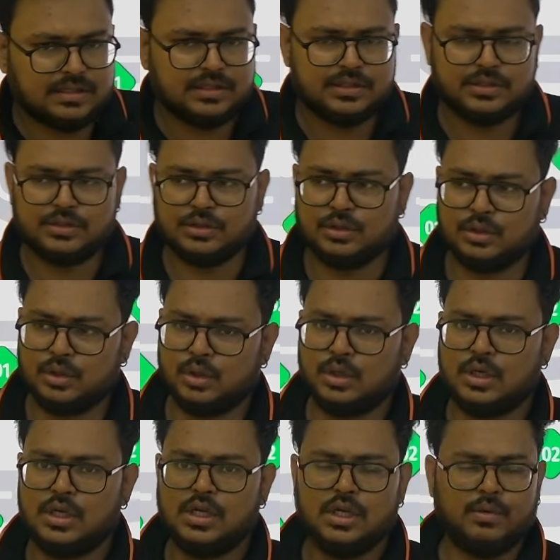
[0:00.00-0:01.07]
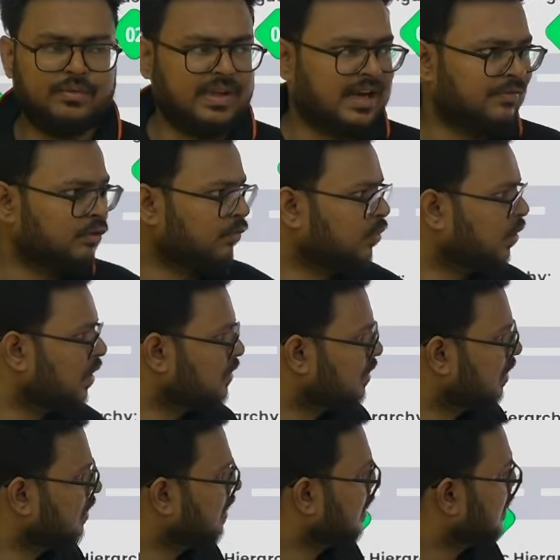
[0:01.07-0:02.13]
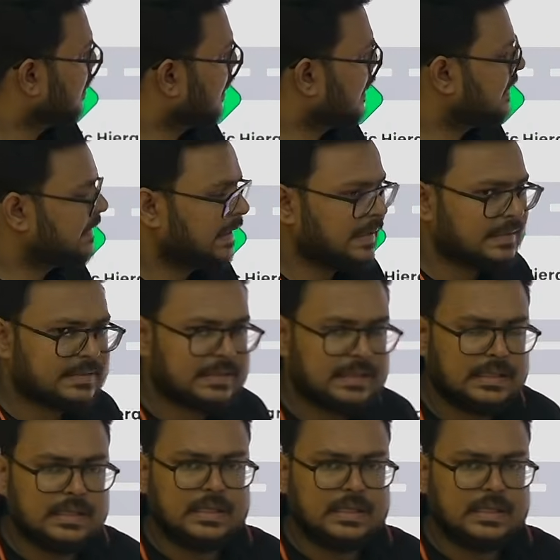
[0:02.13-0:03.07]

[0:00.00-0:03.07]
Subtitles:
So, we have to focus on these things.